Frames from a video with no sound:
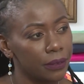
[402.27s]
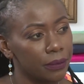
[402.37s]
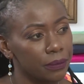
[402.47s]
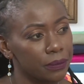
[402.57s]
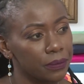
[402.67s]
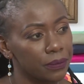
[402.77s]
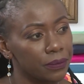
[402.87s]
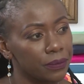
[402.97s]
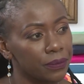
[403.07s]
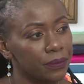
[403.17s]
Okay.
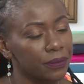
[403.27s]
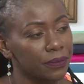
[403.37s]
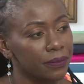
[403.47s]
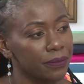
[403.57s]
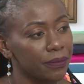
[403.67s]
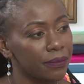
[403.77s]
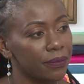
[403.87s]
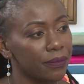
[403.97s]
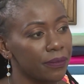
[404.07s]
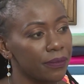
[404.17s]

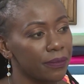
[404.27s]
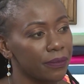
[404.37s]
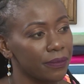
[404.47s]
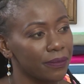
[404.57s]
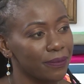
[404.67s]
So there are what we